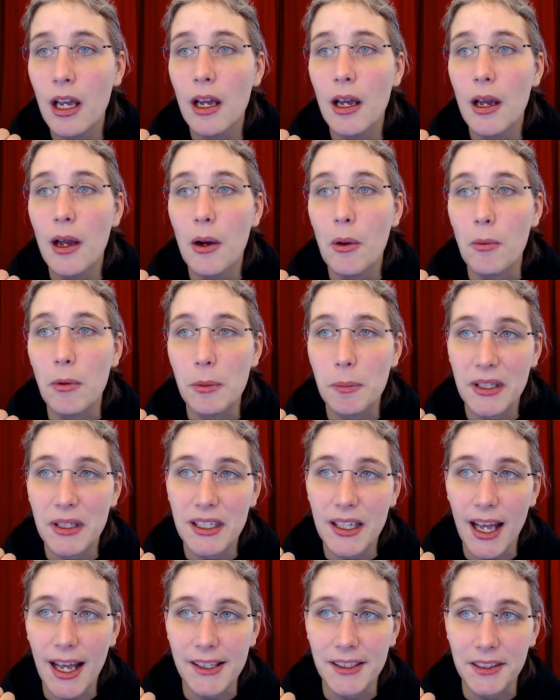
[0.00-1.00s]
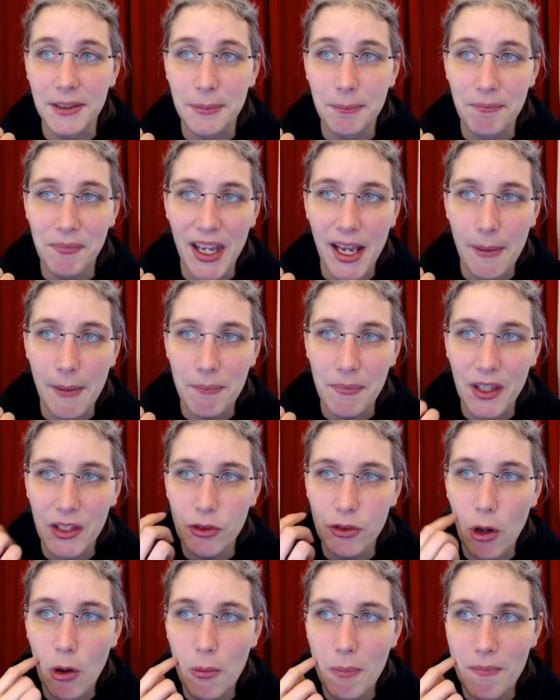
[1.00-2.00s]
would be nice. Yeah,
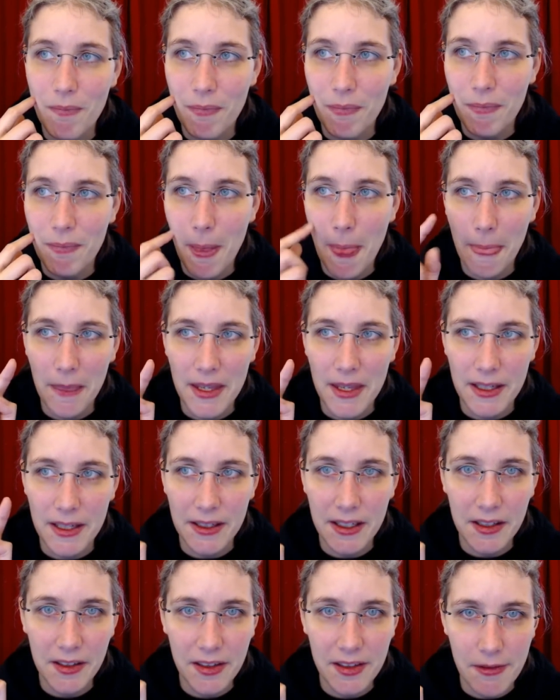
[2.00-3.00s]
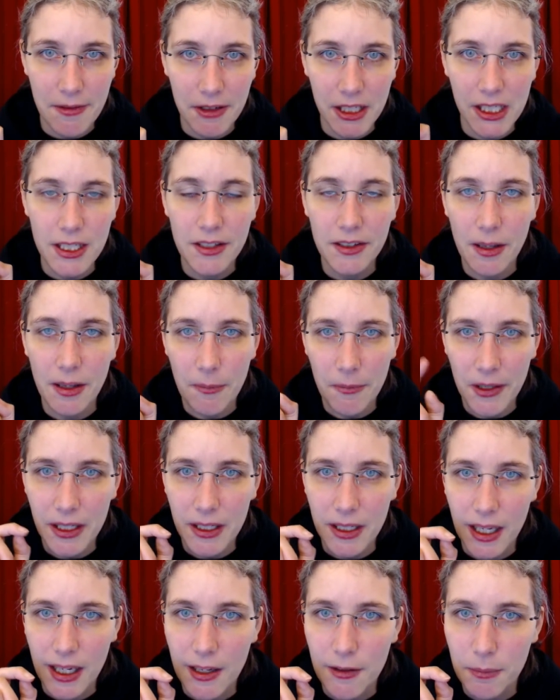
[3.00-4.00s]
so this is definitely something
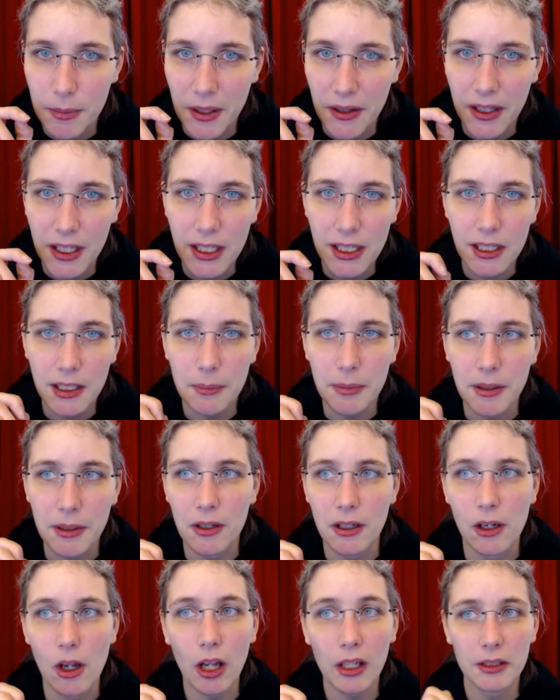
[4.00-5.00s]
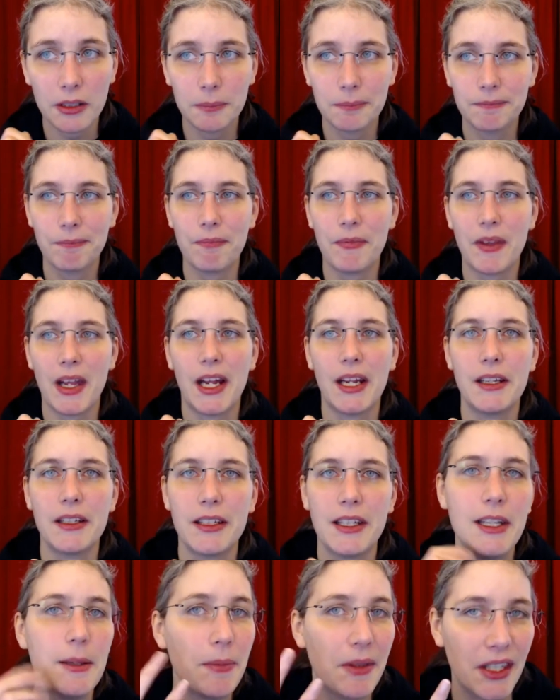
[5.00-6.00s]
that I've been thinking about a lot and
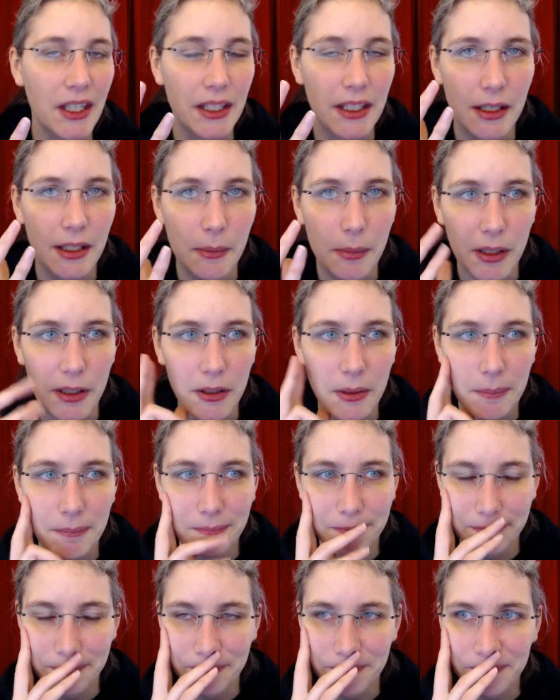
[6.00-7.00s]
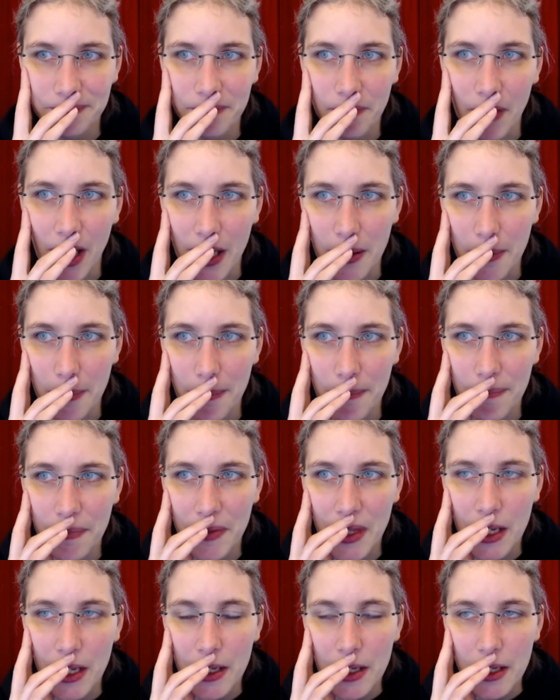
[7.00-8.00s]
keep thinking about um,
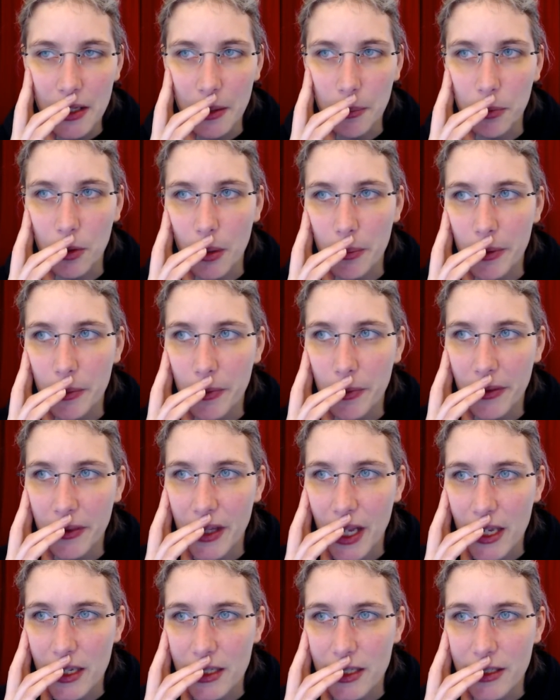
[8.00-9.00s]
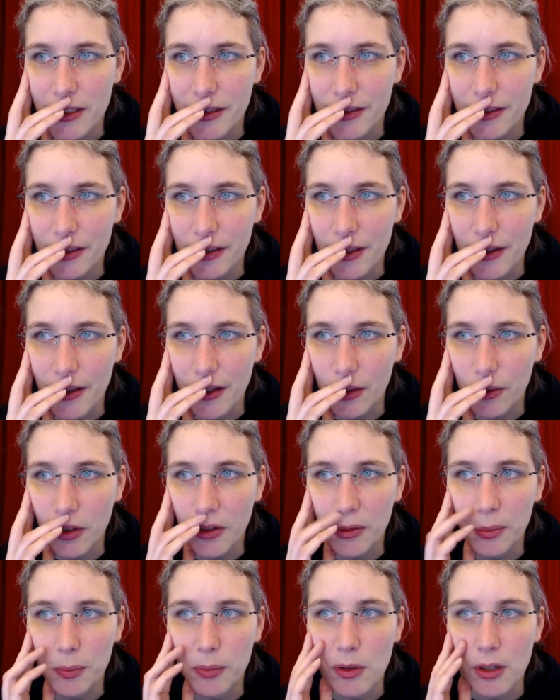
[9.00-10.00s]
the problem with that is uh, the
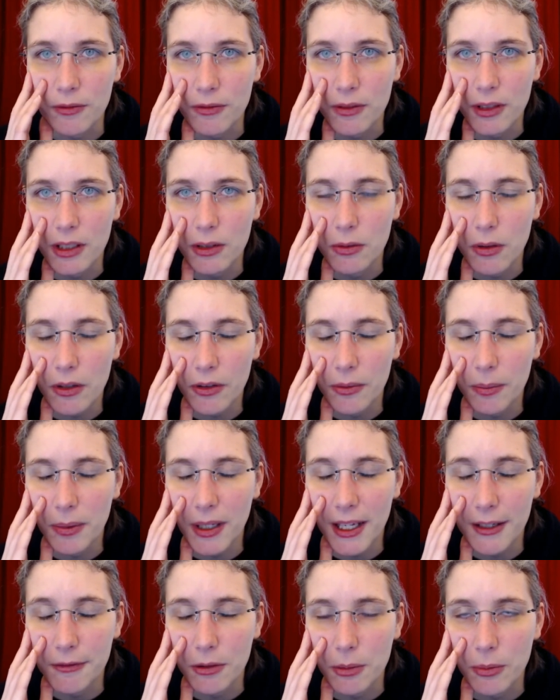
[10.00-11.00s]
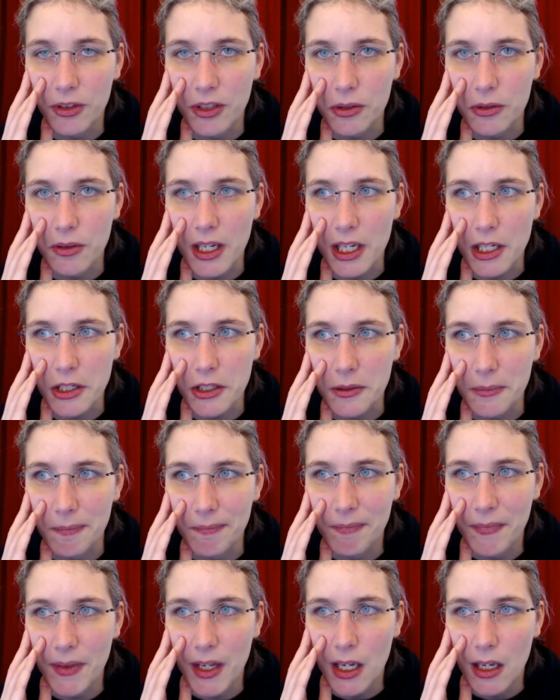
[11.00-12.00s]
cross cross platform situation,
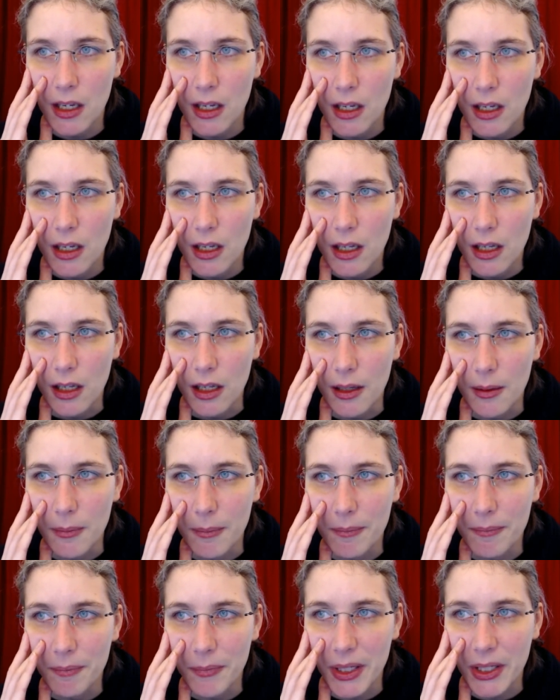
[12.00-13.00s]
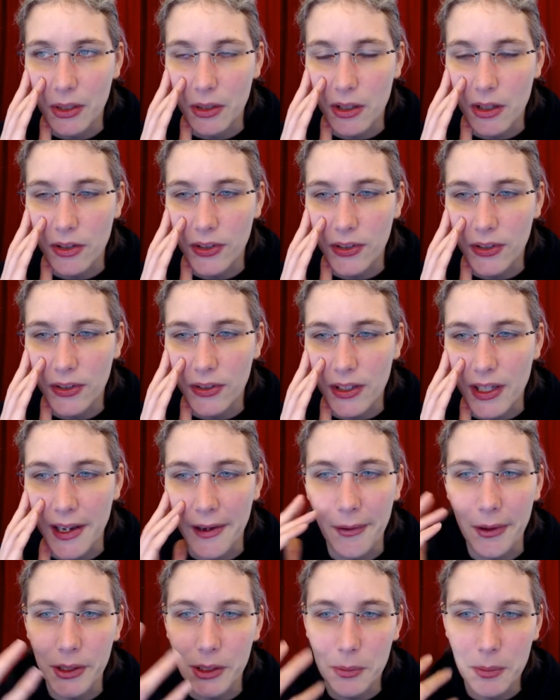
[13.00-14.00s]
um, because yeah,
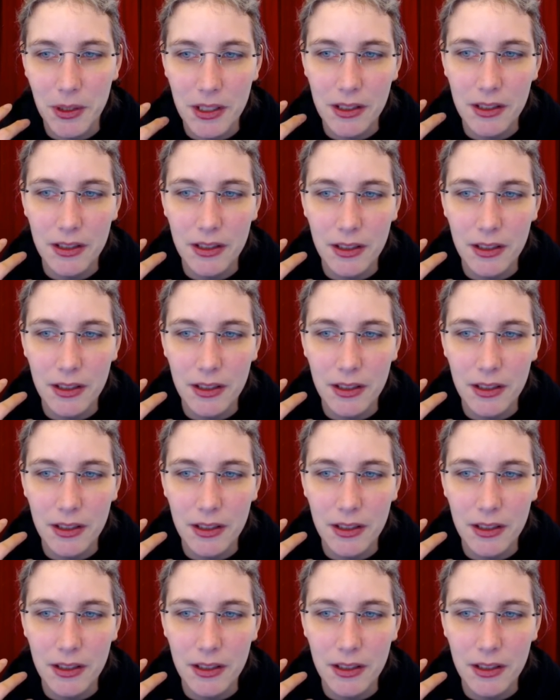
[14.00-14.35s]
Octoprint,